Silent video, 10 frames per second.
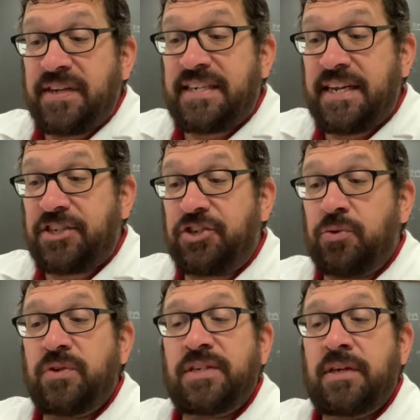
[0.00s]

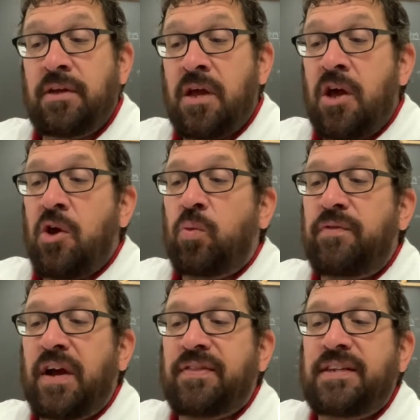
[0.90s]
tissues. We've
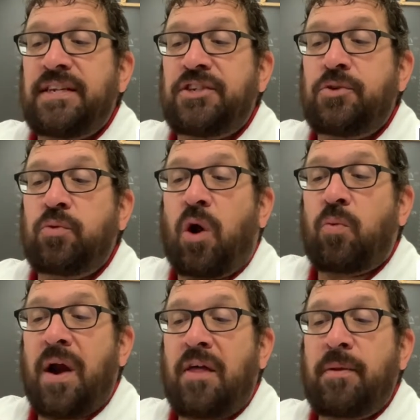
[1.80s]
got the tissue
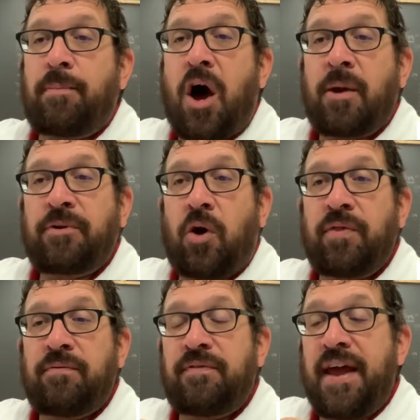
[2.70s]
around the bottom called
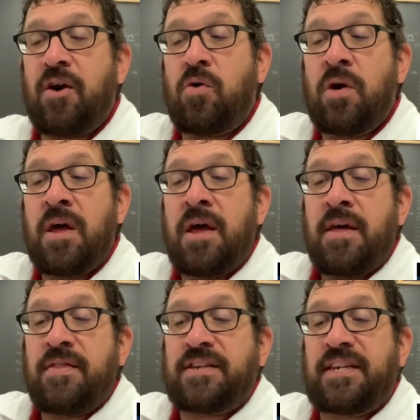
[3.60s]
the veil,
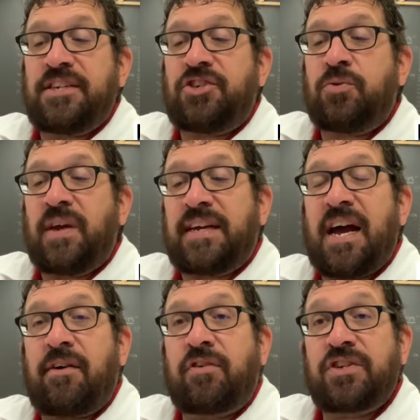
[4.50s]
the tissue that
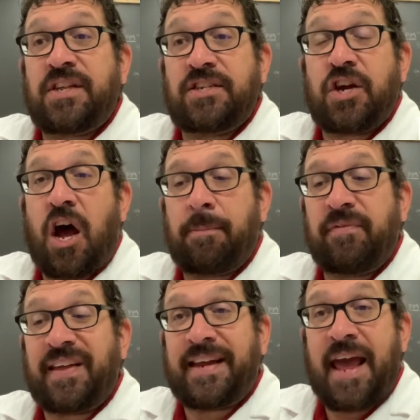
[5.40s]
covers the top of
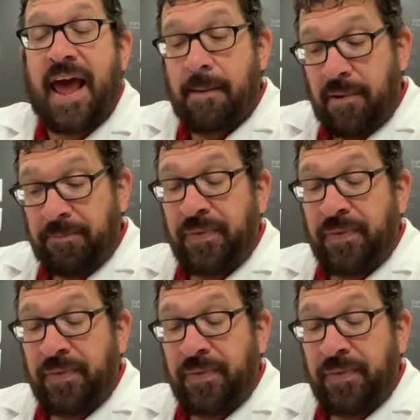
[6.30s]
the cap.